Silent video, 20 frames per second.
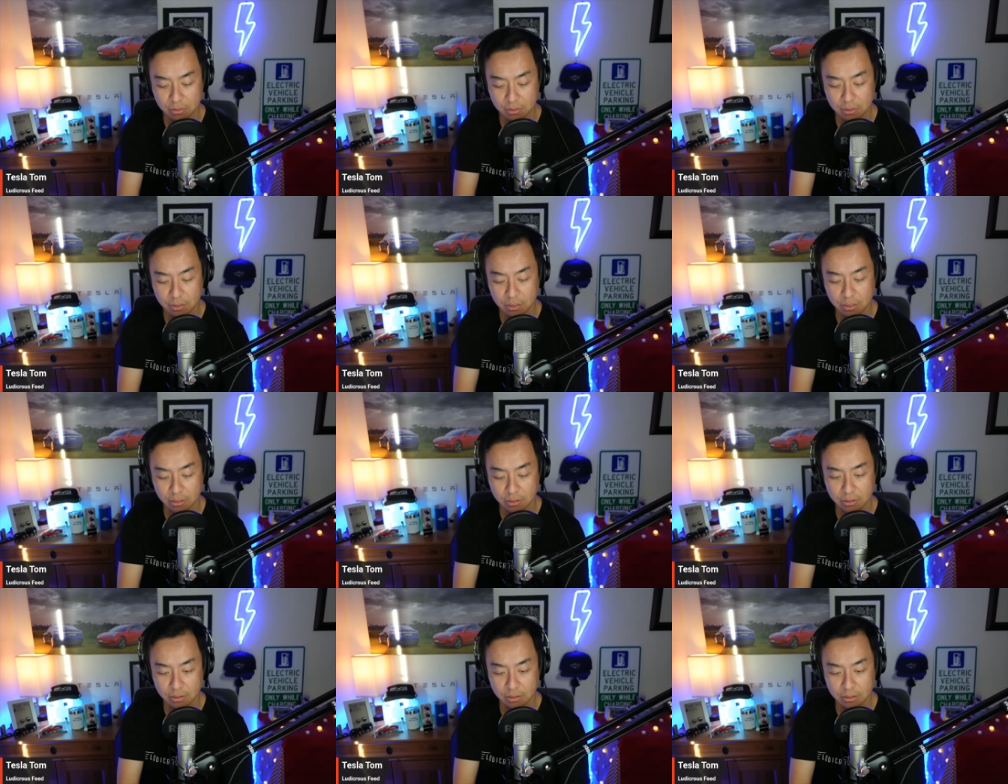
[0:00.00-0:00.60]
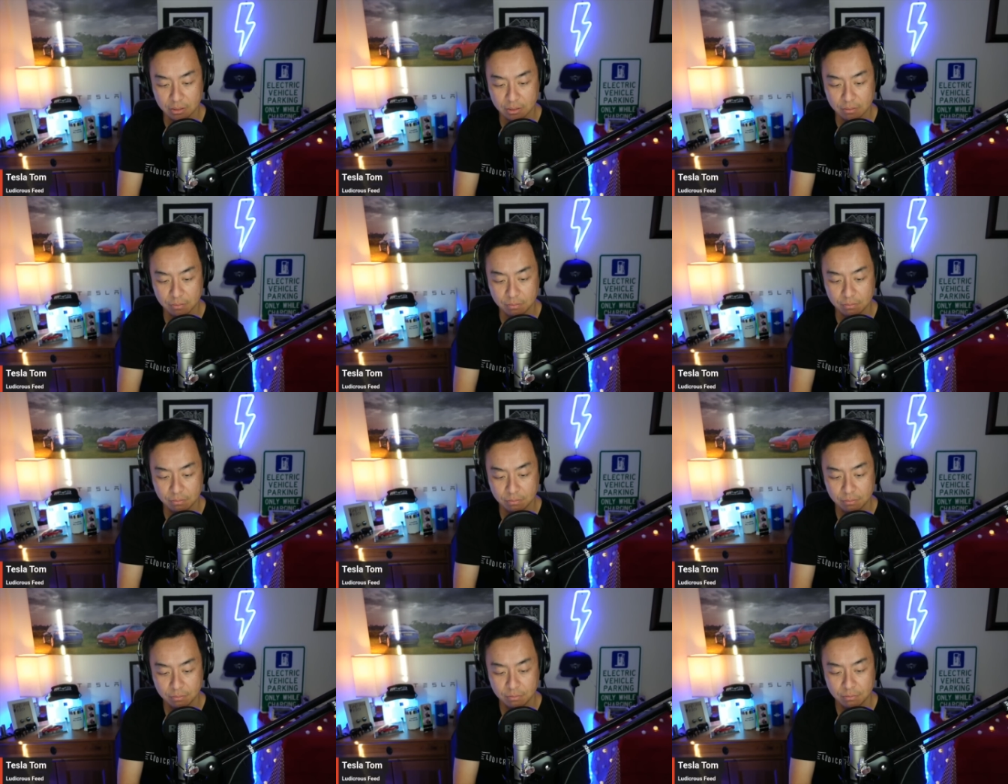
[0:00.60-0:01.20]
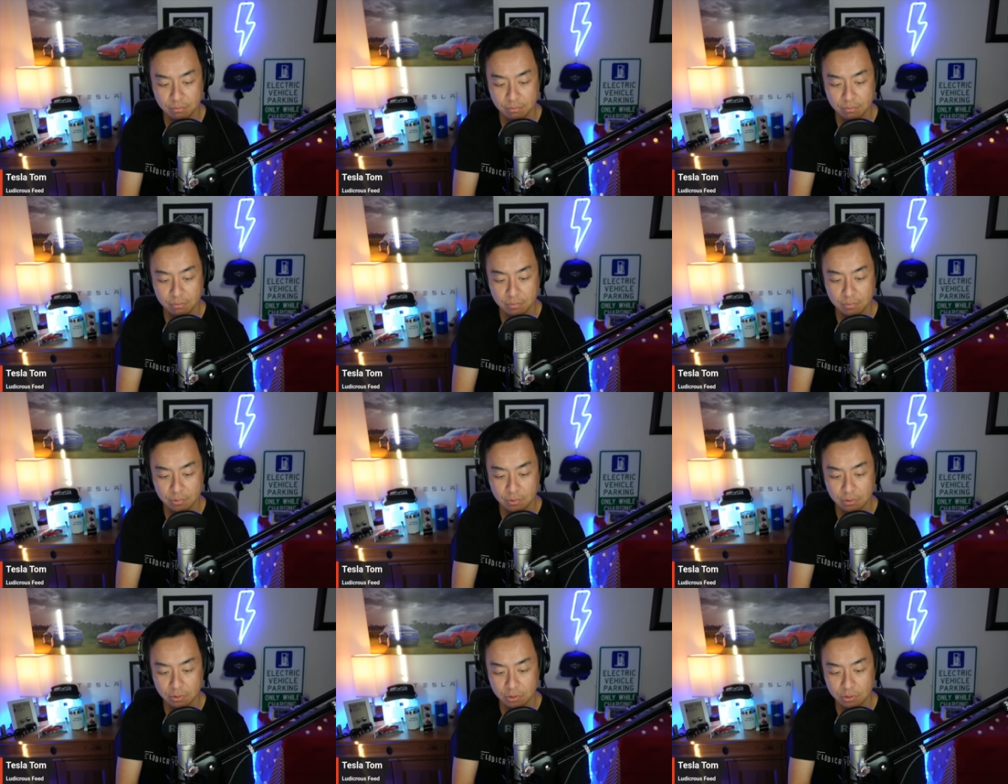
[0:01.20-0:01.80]
Then I can
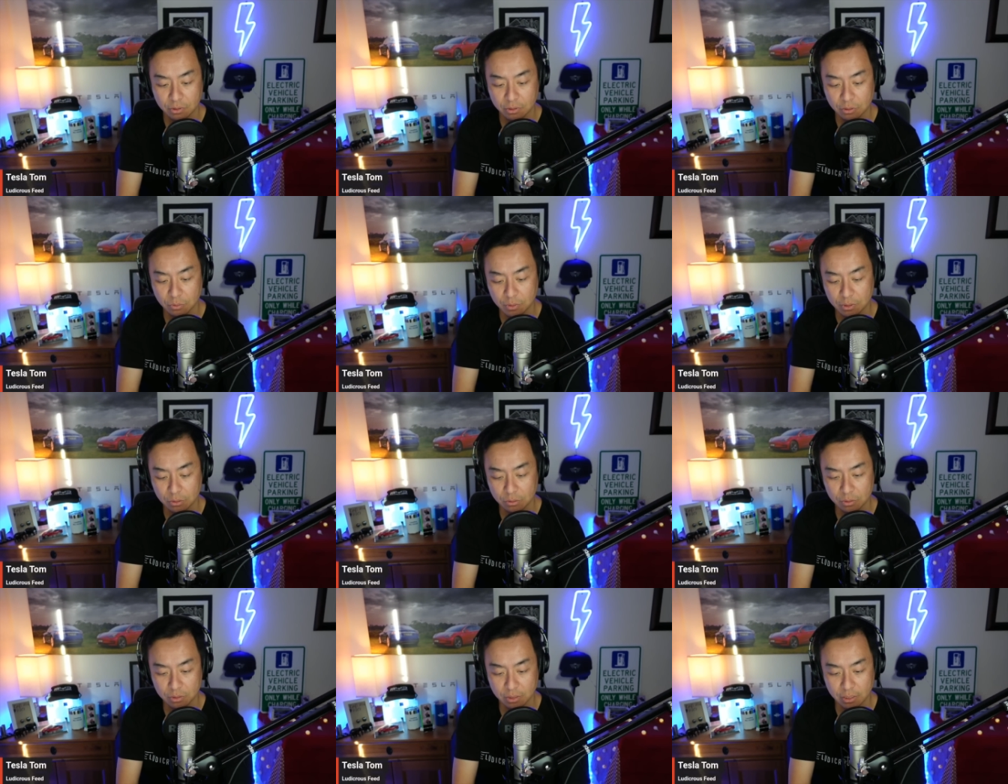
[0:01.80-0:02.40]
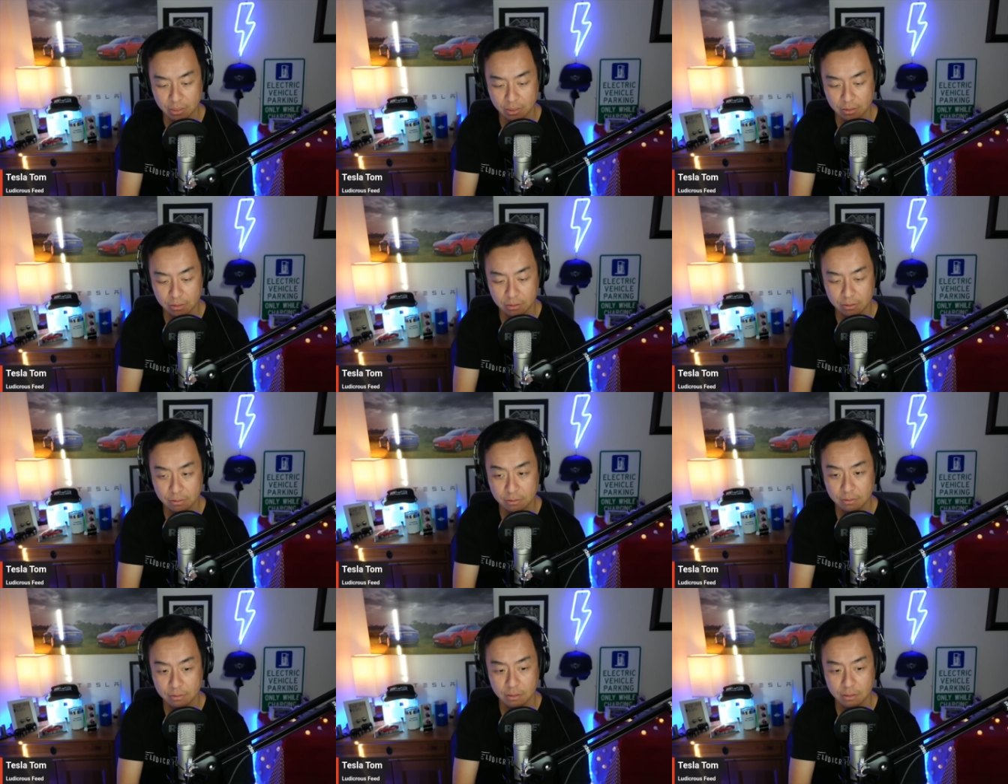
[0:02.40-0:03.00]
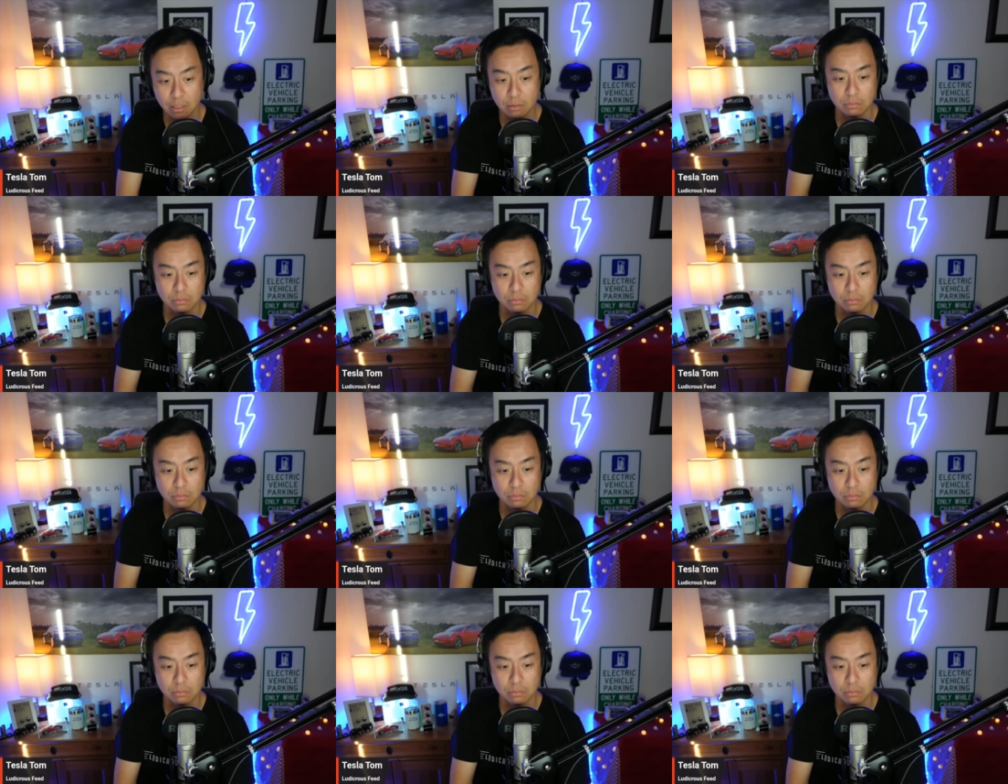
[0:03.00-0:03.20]
show you what it looks like. Oh,